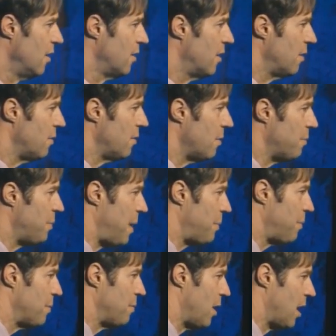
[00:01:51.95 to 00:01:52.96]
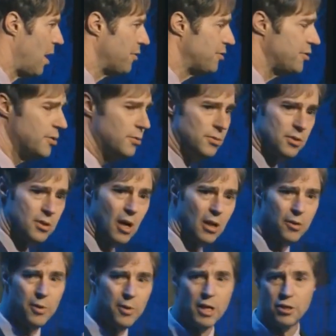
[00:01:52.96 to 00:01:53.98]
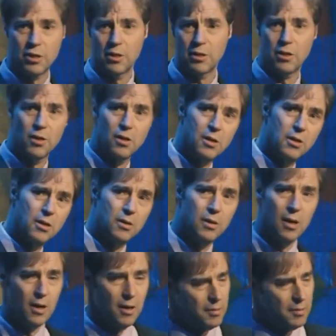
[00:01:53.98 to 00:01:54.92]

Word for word: the, the peppered moths whose coloration turned